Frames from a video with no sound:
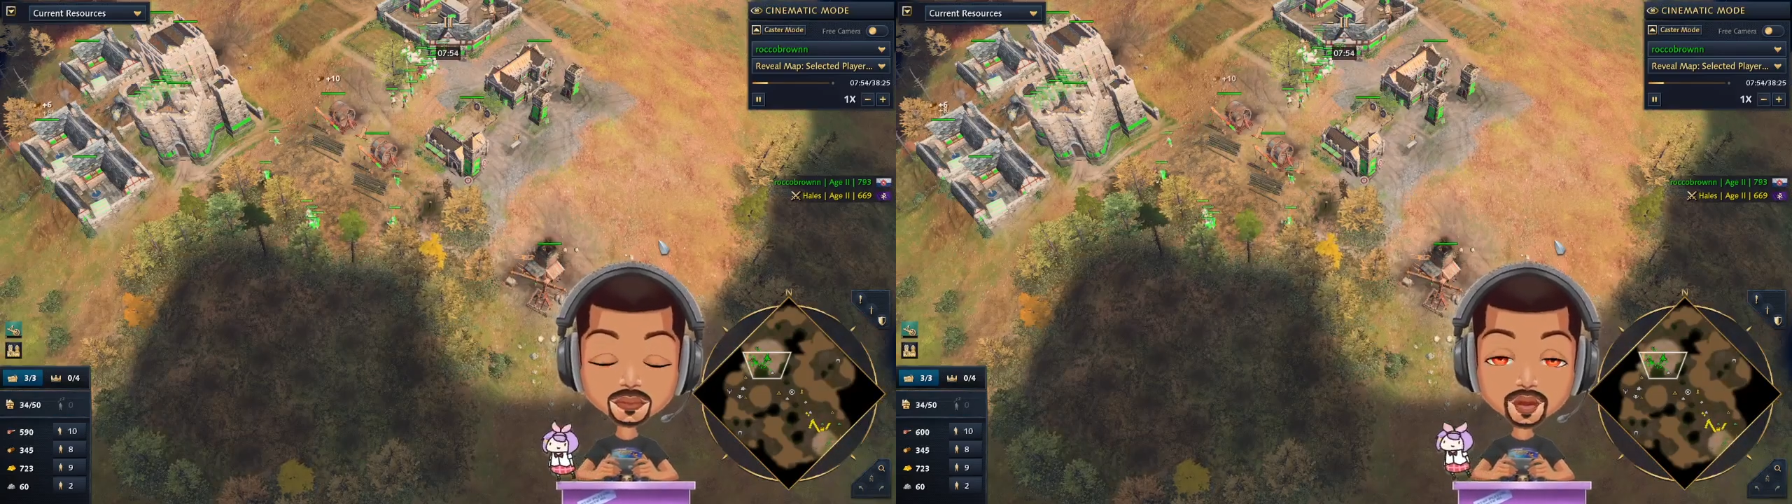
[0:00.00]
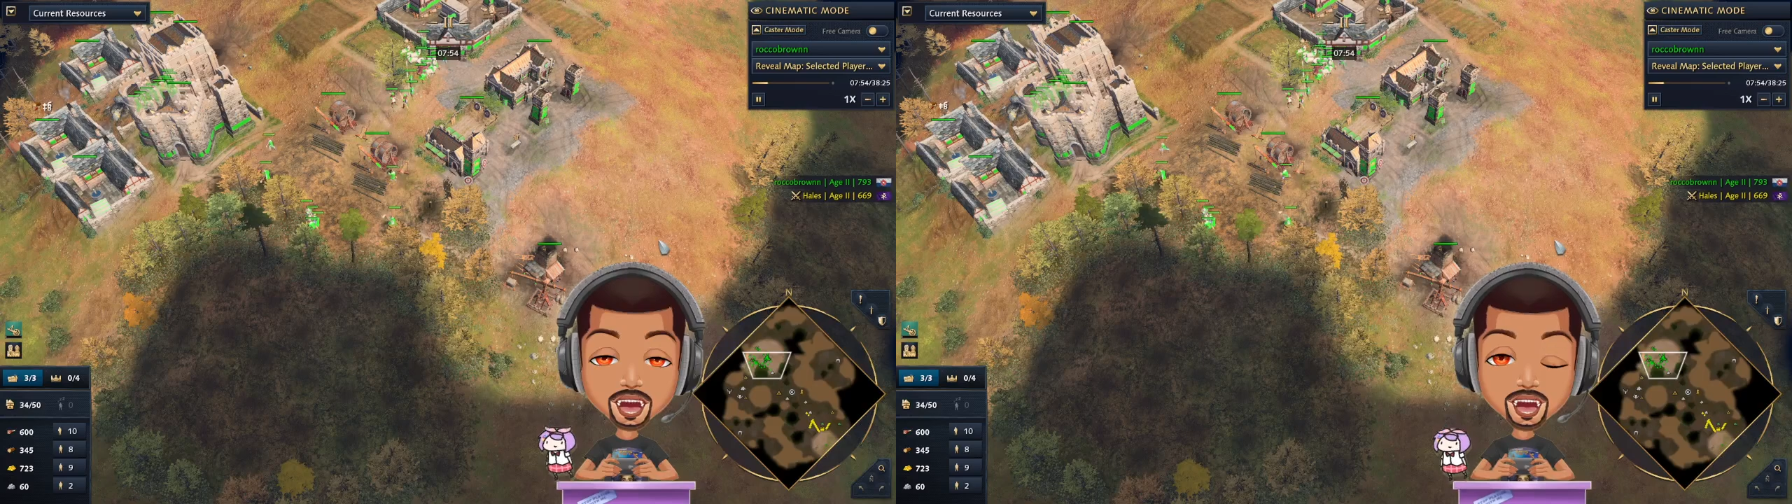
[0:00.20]
And
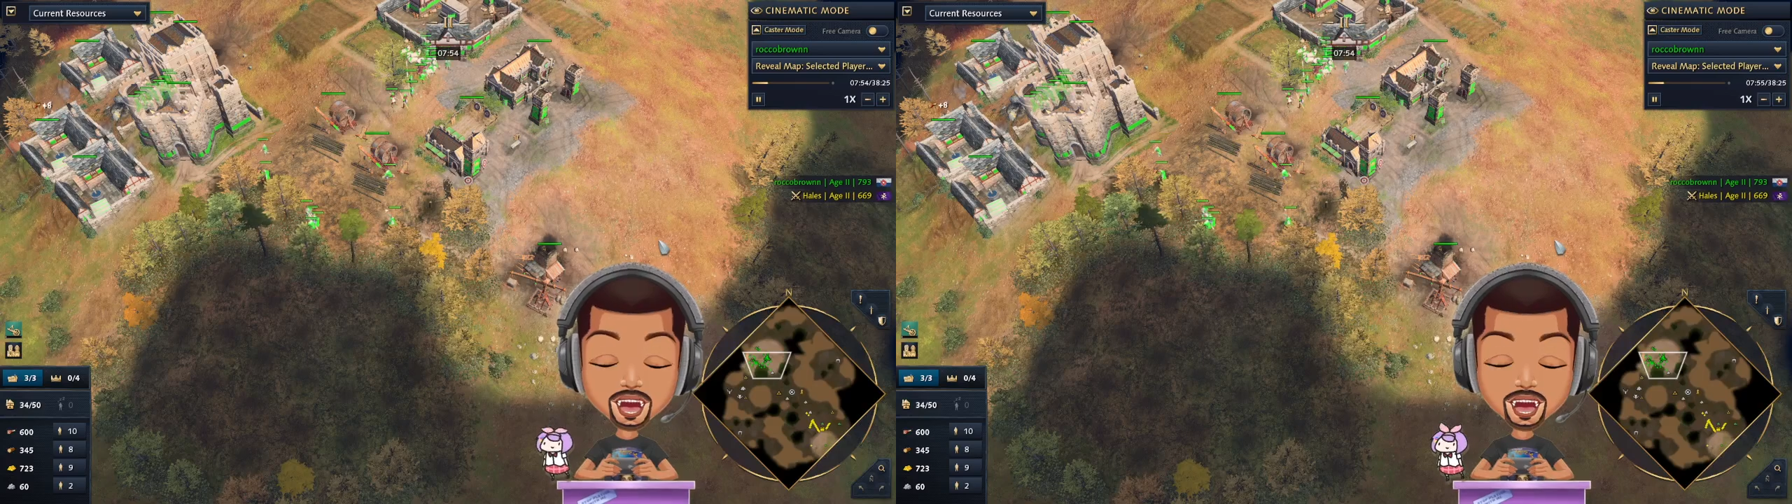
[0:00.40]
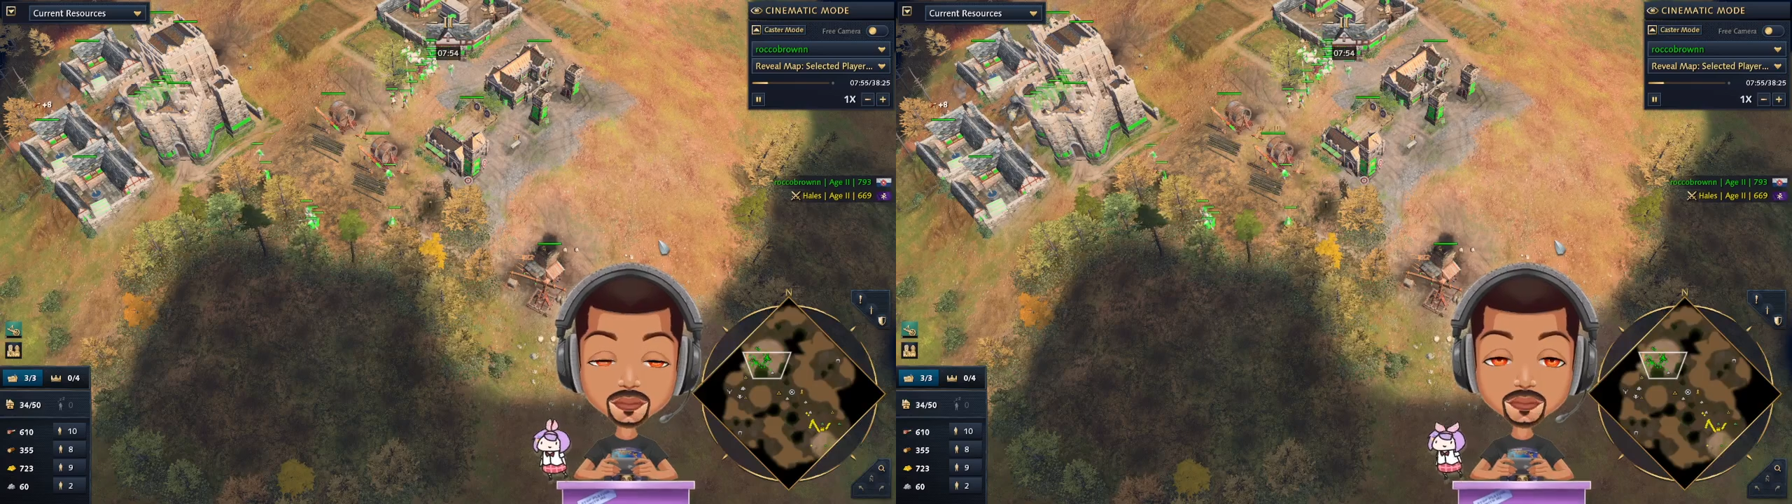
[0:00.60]
I don't know
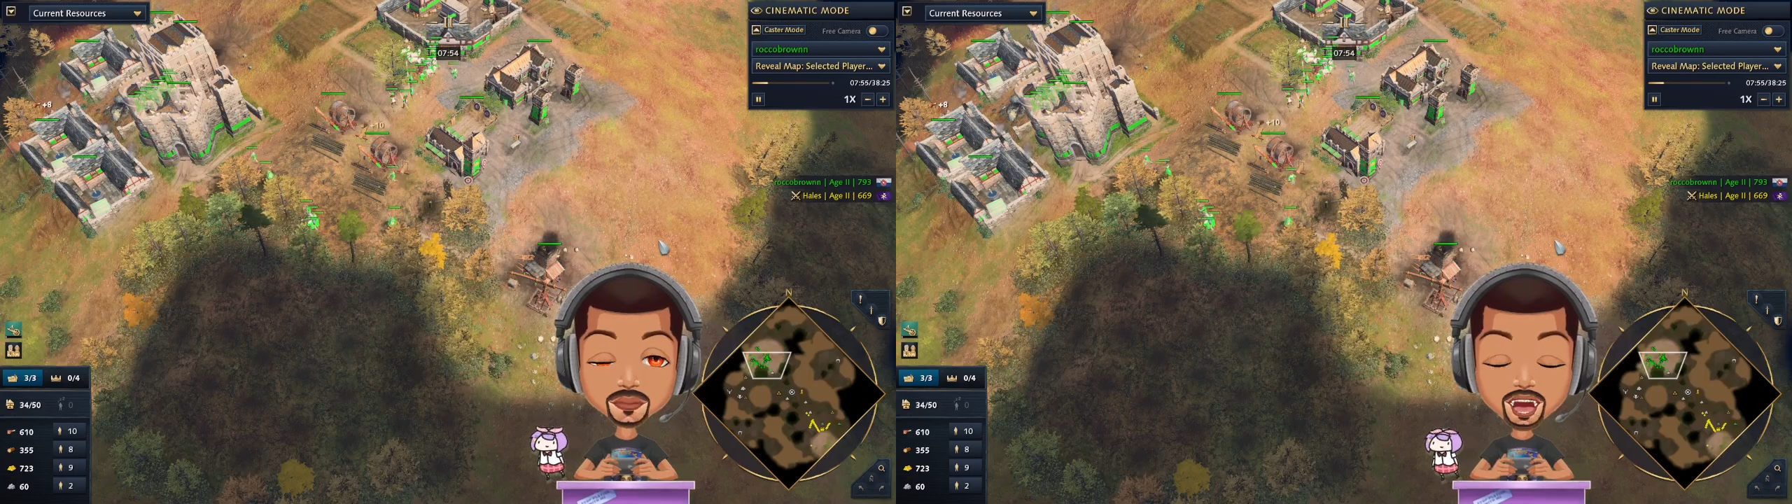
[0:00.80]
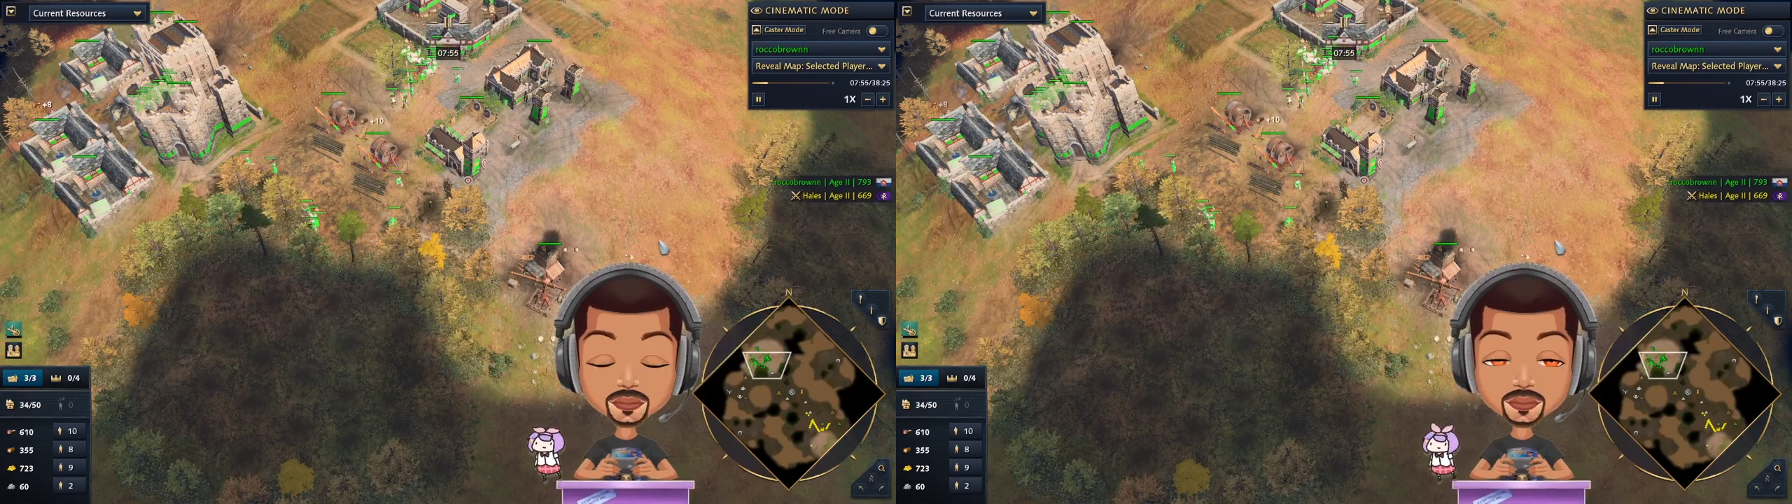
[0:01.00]
what my
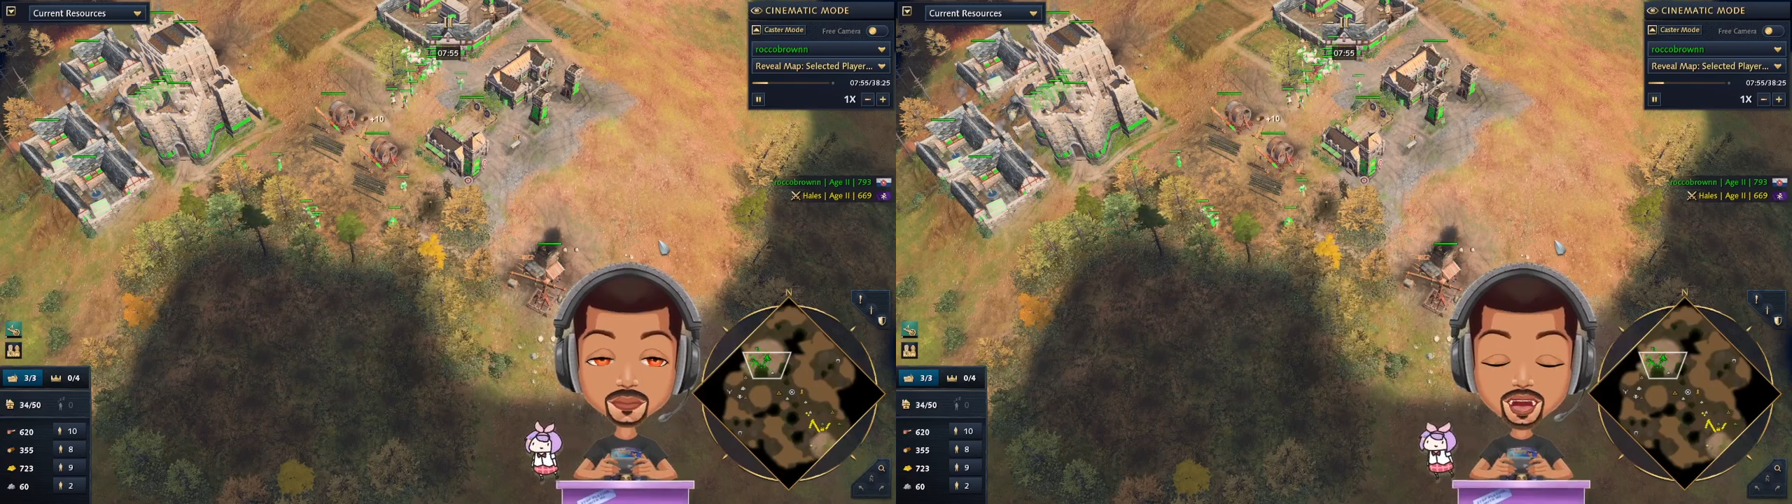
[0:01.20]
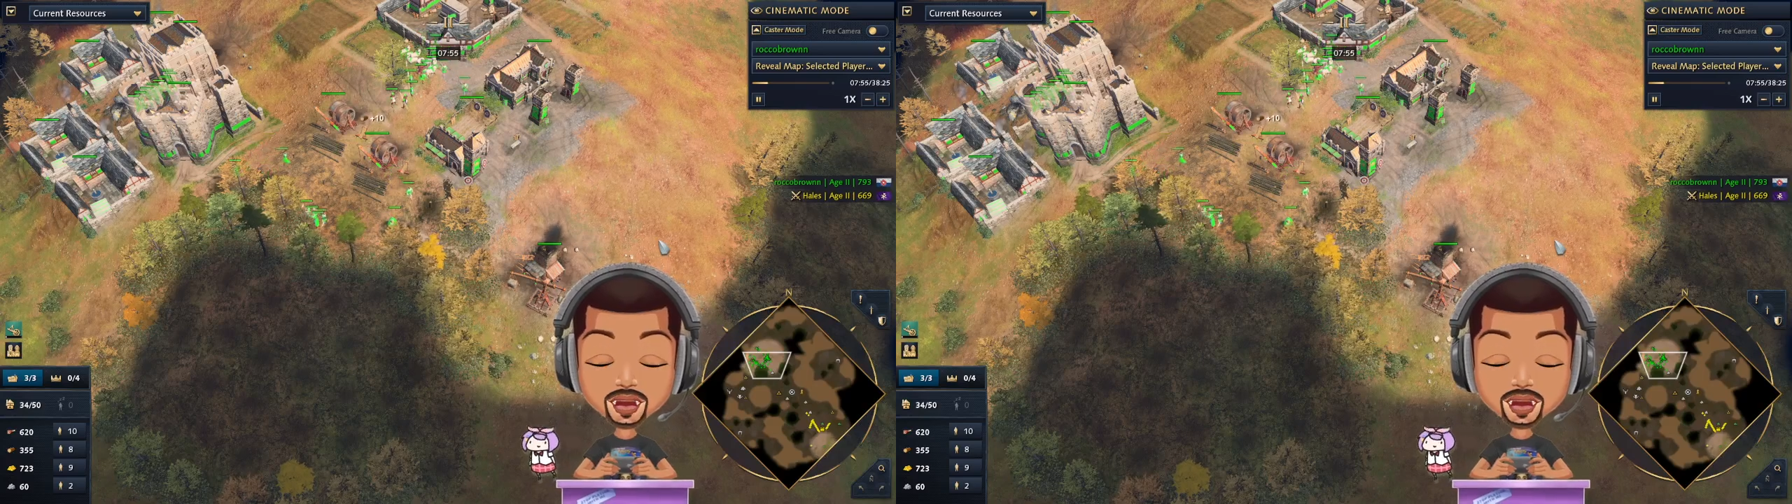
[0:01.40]
opponent's doing